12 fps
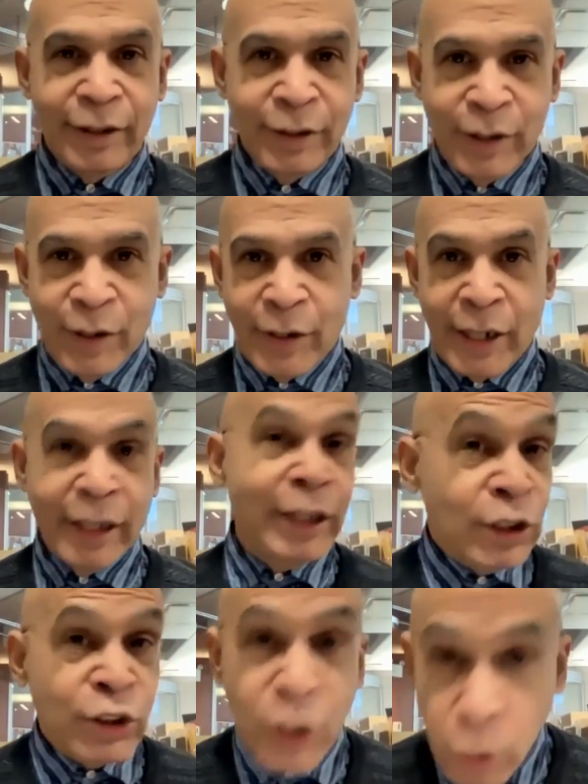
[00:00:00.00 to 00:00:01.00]
you know, that
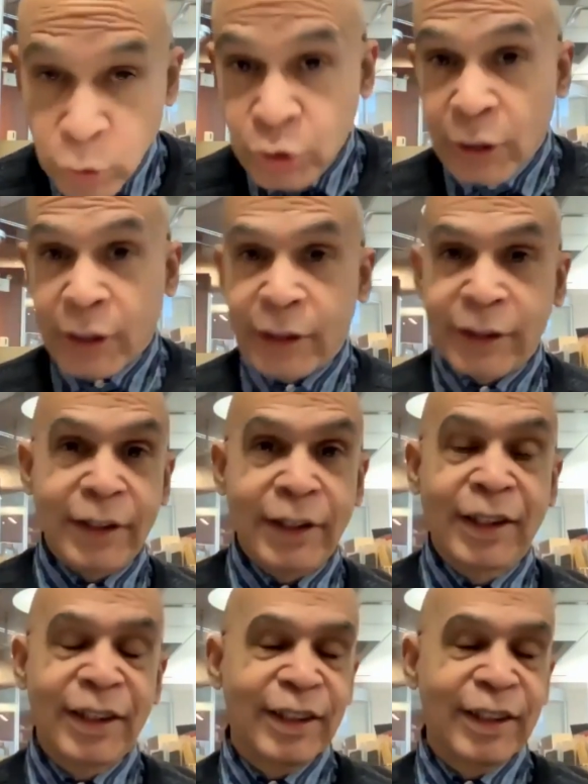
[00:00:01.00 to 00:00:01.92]
he's a socialist.